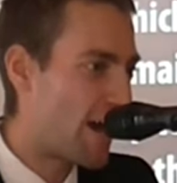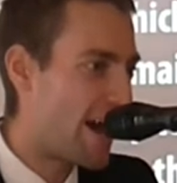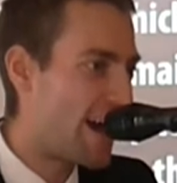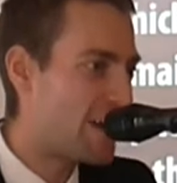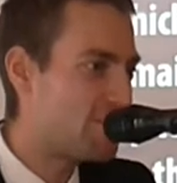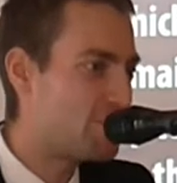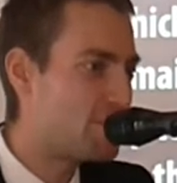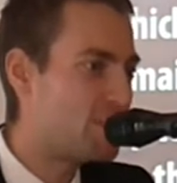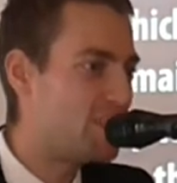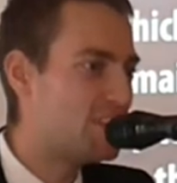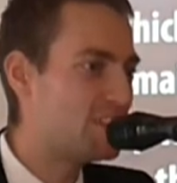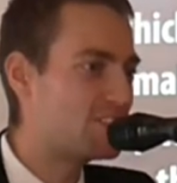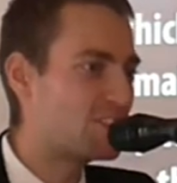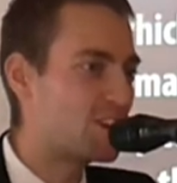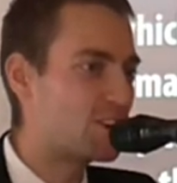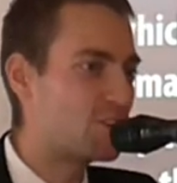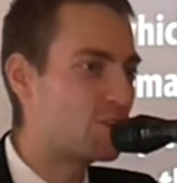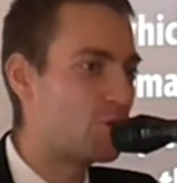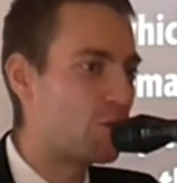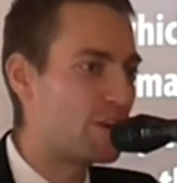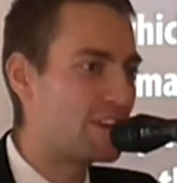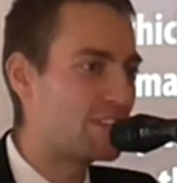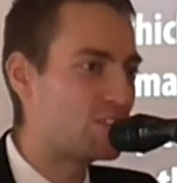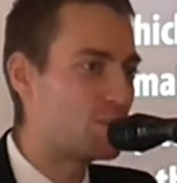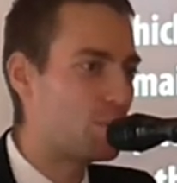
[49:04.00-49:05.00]
families
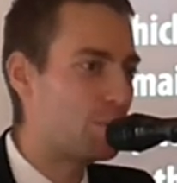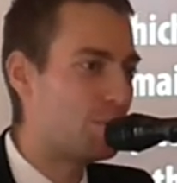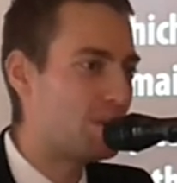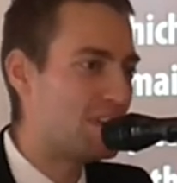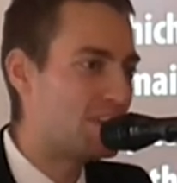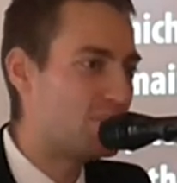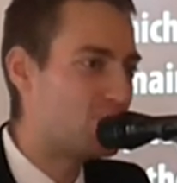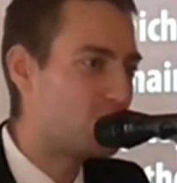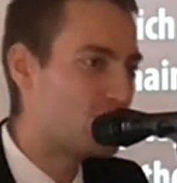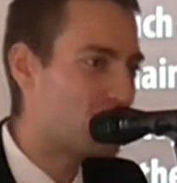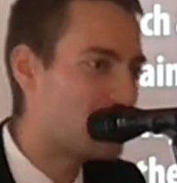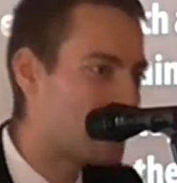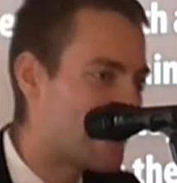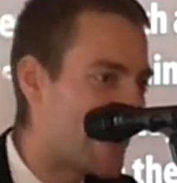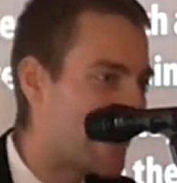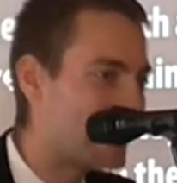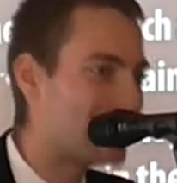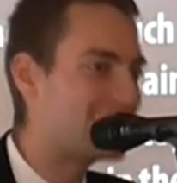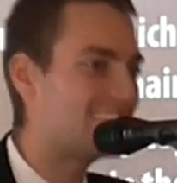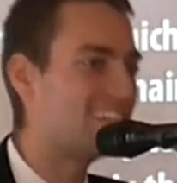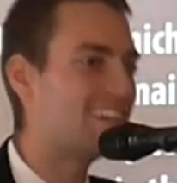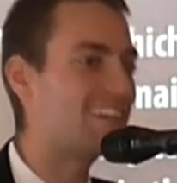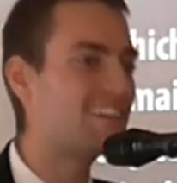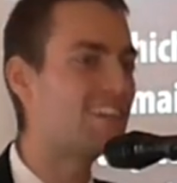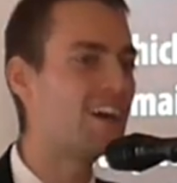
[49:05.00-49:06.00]
are going to be
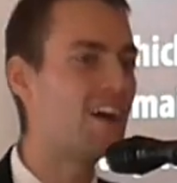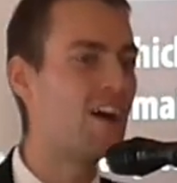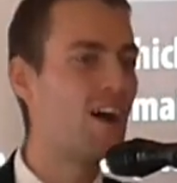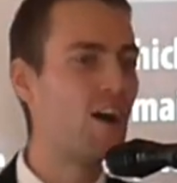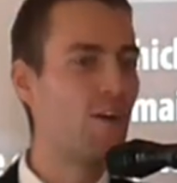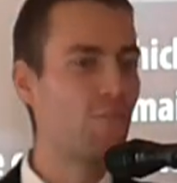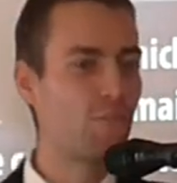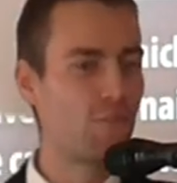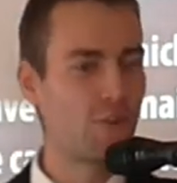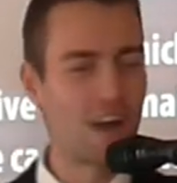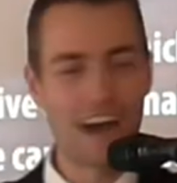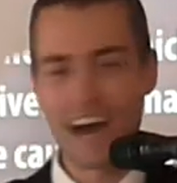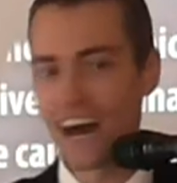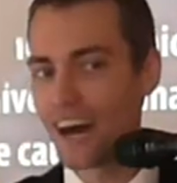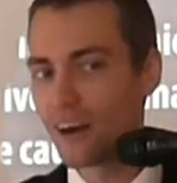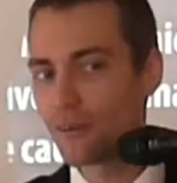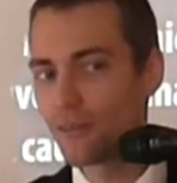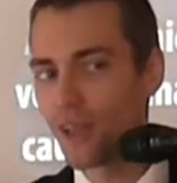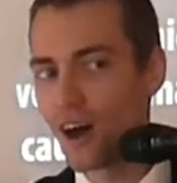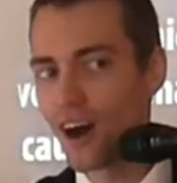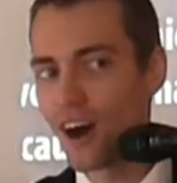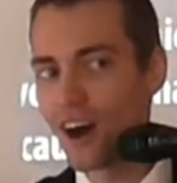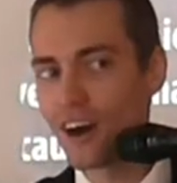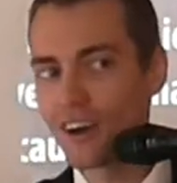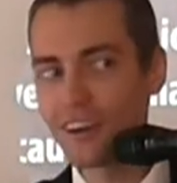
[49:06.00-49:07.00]
united for
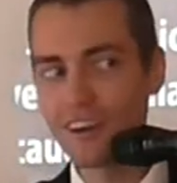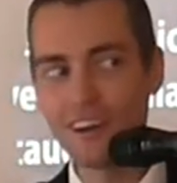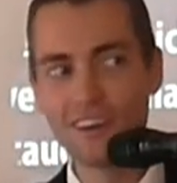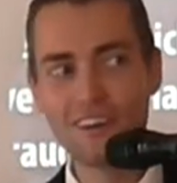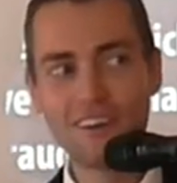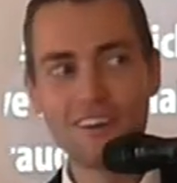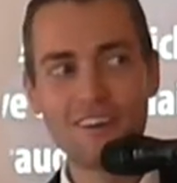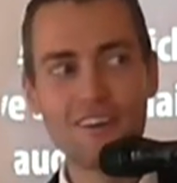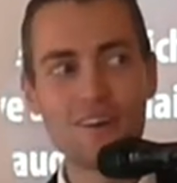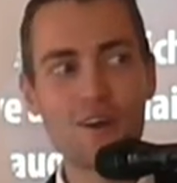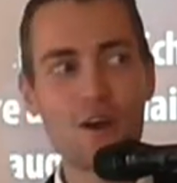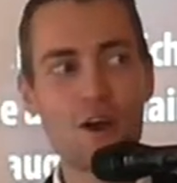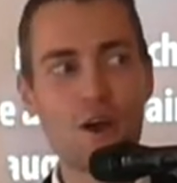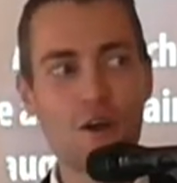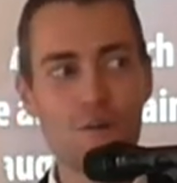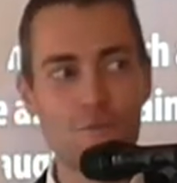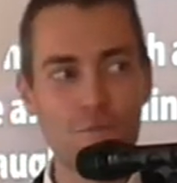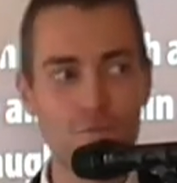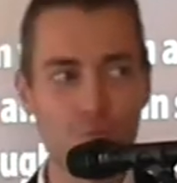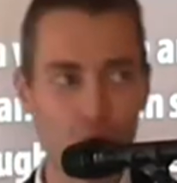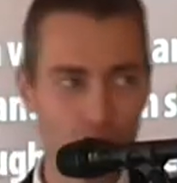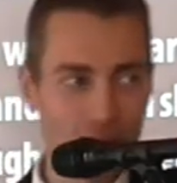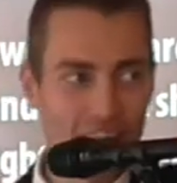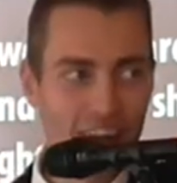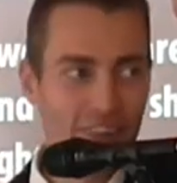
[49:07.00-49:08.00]
how long?
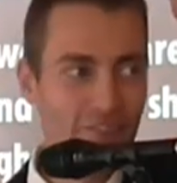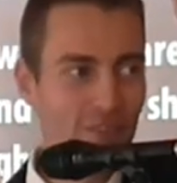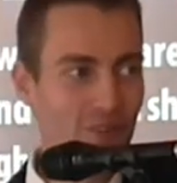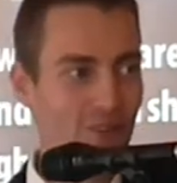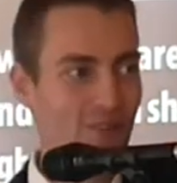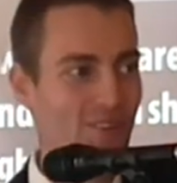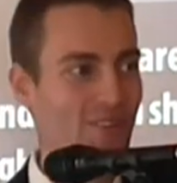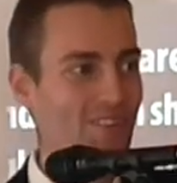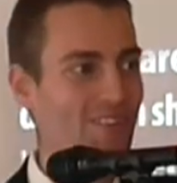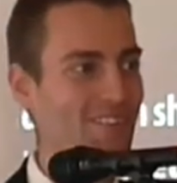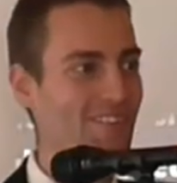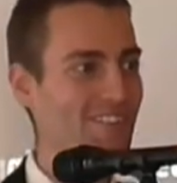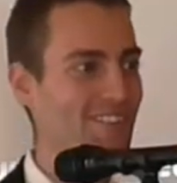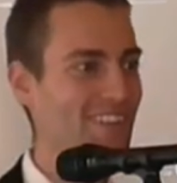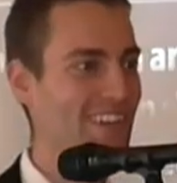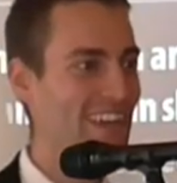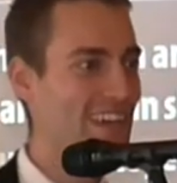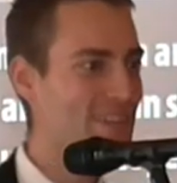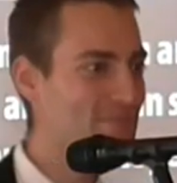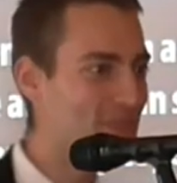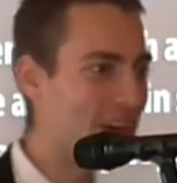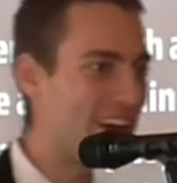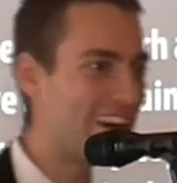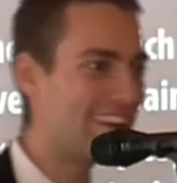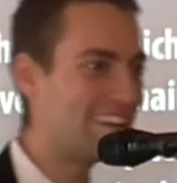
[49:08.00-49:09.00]
Forever.
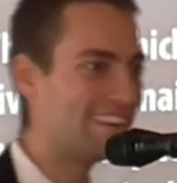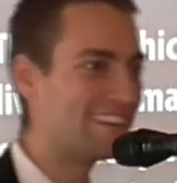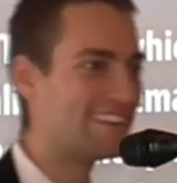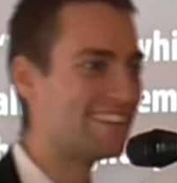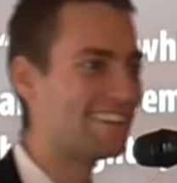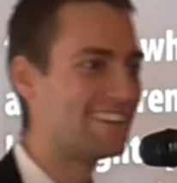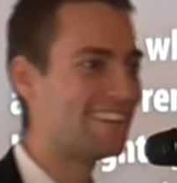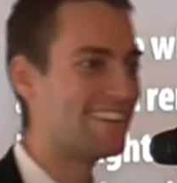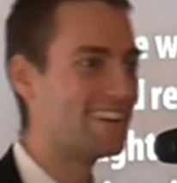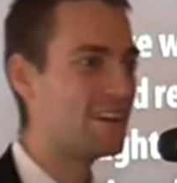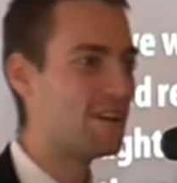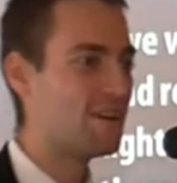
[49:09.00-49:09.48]
Amen?